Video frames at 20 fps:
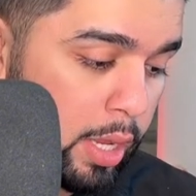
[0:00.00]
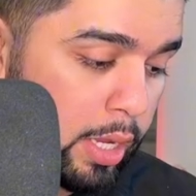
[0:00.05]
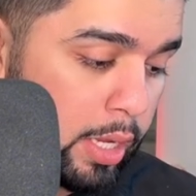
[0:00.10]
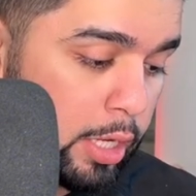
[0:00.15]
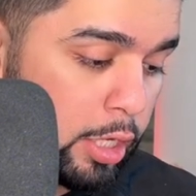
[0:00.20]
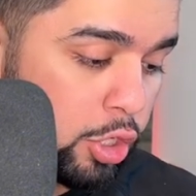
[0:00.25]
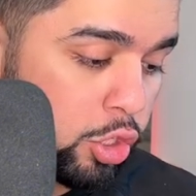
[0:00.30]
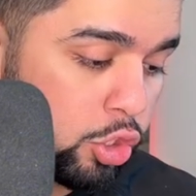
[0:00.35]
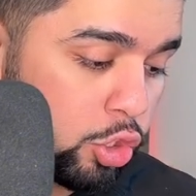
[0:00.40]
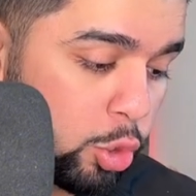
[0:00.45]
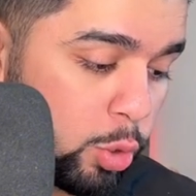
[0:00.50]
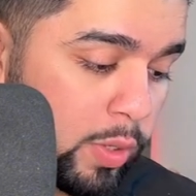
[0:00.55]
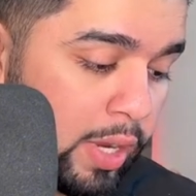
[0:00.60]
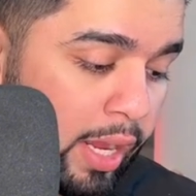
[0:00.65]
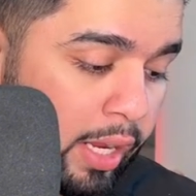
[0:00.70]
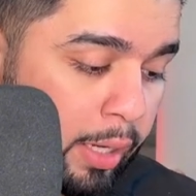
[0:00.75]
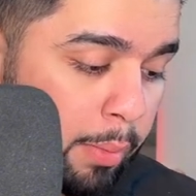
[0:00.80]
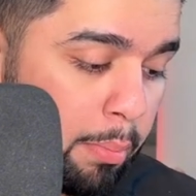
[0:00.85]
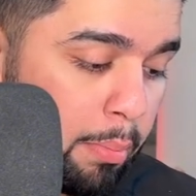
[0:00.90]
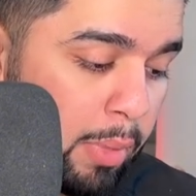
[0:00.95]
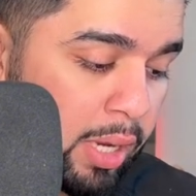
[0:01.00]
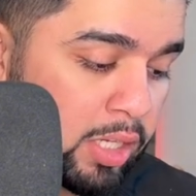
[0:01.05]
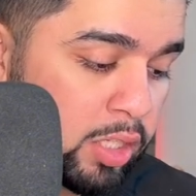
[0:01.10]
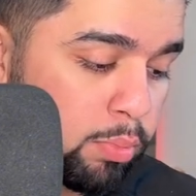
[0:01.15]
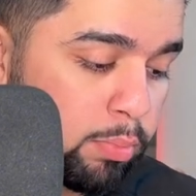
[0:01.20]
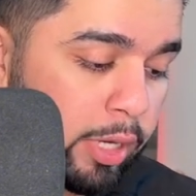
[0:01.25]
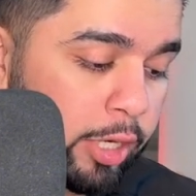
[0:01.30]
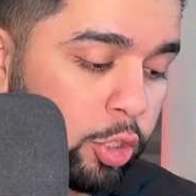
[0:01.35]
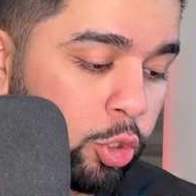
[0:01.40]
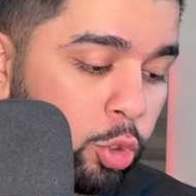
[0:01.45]
Sunak must
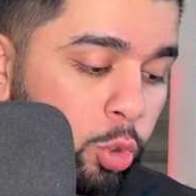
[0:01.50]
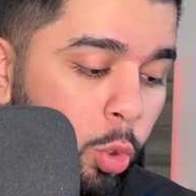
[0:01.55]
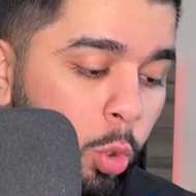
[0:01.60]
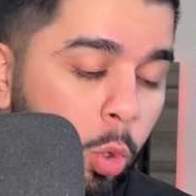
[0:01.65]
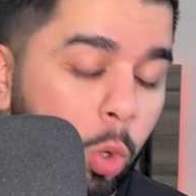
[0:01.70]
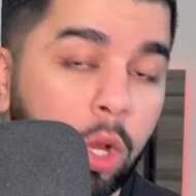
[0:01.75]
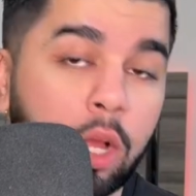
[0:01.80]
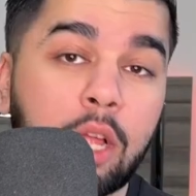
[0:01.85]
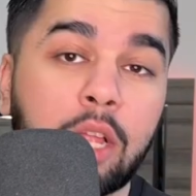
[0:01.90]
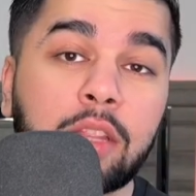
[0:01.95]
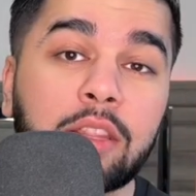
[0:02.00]
make sure